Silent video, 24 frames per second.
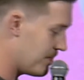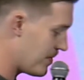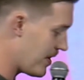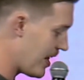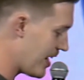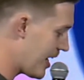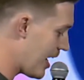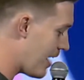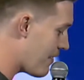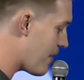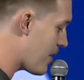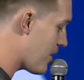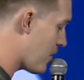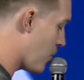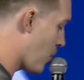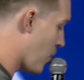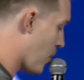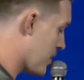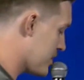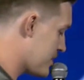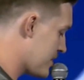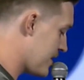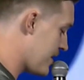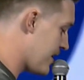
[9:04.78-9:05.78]
they give out
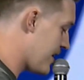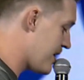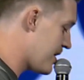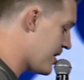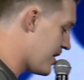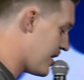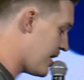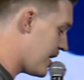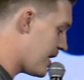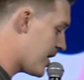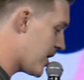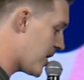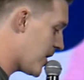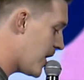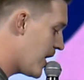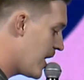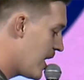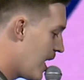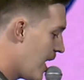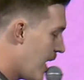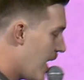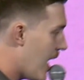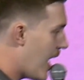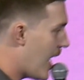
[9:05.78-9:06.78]
awards at the end of the year,
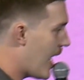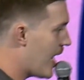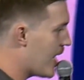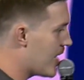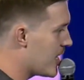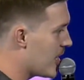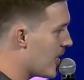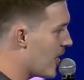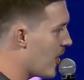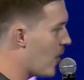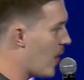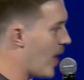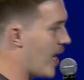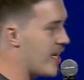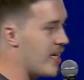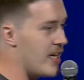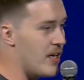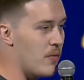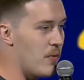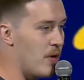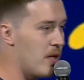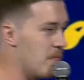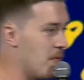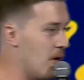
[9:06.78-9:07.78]
and no, I
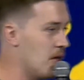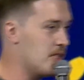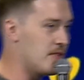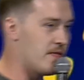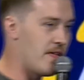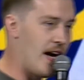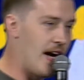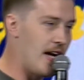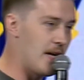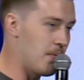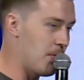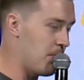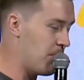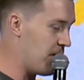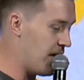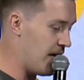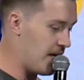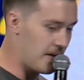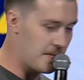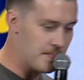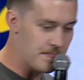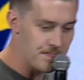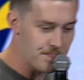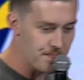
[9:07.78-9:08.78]
didn't win Most Valuable
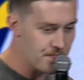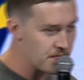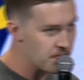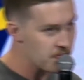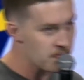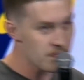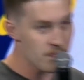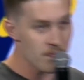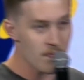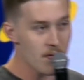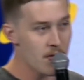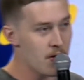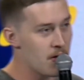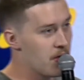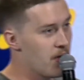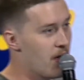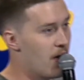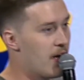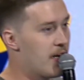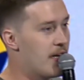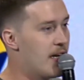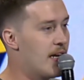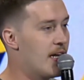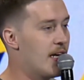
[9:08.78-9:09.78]
Player. No,
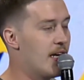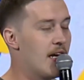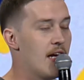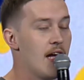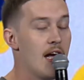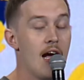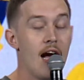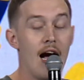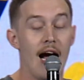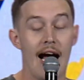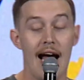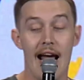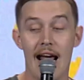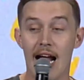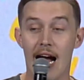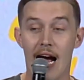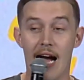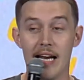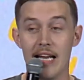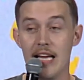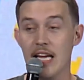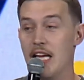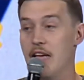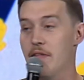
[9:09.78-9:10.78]
I didn't. I,
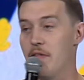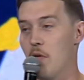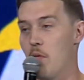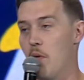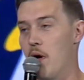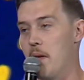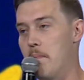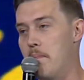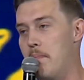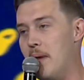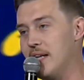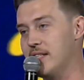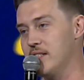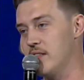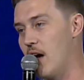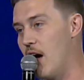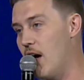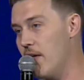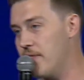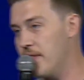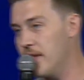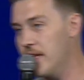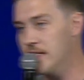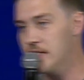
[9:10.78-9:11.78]
I didn't even win Best
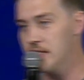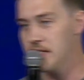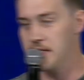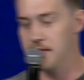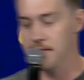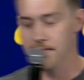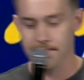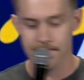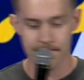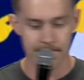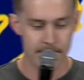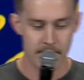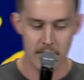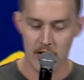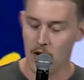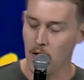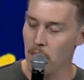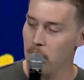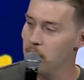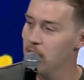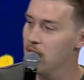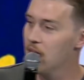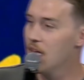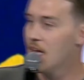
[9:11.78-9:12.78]
Offense.
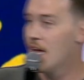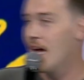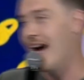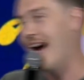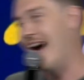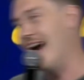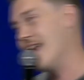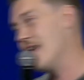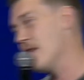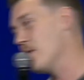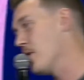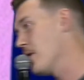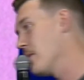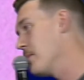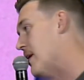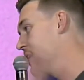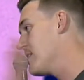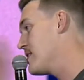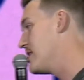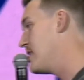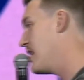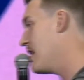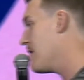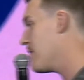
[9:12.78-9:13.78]
Nope. I didn't win
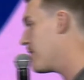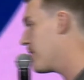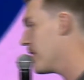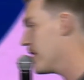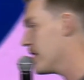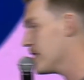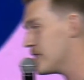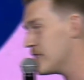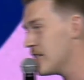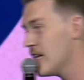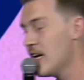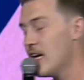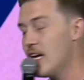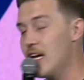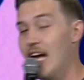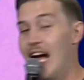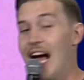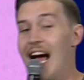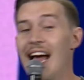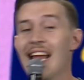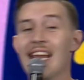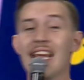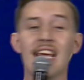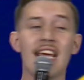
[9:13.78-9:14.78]
Best Defense.
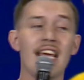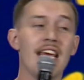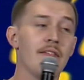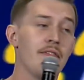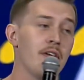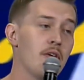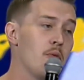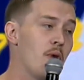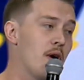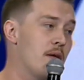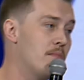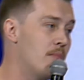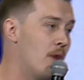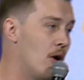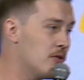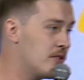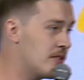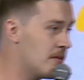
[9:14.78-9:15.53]
I didn't even win Most